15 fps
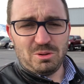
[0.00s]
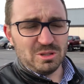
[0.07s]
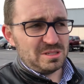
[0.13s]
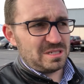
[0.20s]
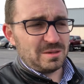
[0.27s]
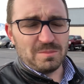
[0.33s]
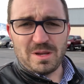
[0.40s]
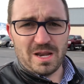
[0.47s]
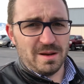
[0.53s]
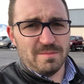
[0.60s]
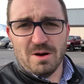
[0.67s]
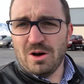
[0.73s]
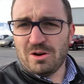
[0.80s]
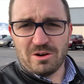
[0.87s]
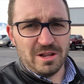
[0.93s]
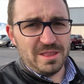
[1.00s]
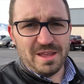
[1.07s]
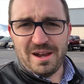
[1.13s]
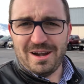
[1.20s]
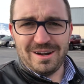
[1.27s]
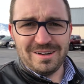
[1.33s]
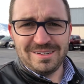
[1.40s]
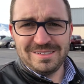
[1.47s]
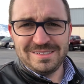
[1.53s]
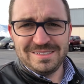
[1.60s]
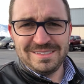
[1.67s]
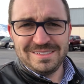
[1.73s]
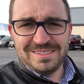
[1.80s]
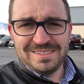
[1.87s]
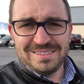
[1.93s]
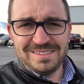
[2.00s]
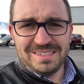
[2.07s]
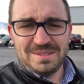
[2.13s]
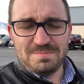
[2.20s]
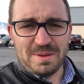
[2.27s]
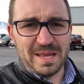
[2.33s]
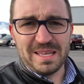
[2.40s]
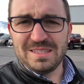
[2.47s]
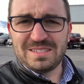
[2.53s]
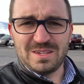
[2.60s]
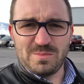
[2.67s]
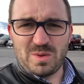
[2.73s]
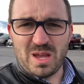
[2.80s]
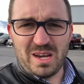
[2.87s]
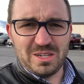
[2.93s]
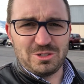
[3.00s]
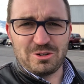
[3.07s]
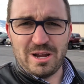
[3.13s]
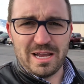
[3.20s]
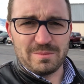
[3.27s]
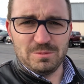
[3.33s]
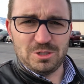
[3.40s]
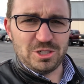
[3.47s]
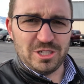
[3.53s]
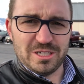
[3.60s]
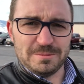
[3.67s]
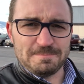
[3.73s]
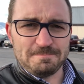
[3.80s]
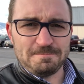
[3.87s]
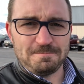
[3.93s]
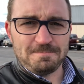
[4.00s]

putting some kind of motor in there, making some kind of track machine.